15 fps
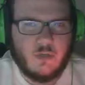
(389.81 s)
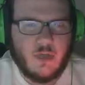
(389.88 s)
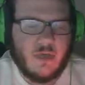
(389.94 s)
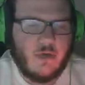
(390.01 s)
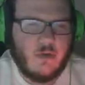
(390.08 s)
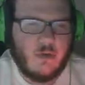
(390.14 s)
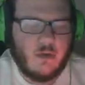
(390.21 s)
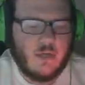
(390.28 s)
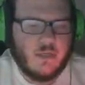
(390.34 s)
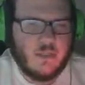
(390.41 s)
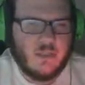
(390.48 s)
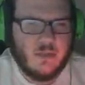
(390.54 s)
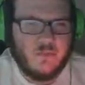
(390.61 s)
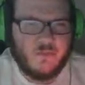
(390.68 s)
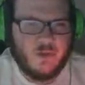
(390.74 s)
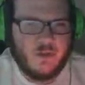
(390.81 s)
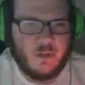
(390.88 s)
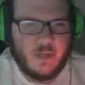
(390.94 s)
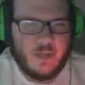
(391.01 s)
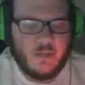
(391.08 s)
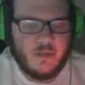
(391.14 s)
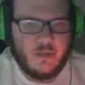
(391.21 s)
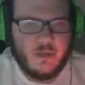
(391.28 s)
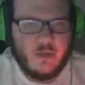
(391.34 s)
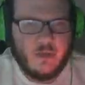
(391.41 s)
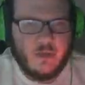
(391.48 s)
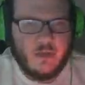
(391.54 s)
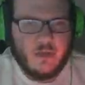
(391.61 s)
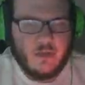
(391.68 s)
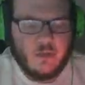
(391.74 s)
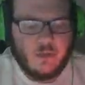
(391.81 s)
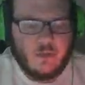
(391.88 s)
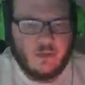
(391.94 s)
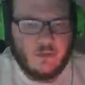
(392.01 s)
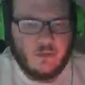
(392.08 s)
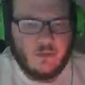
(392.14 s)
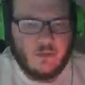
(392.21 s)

I don't know, I just I felt like you,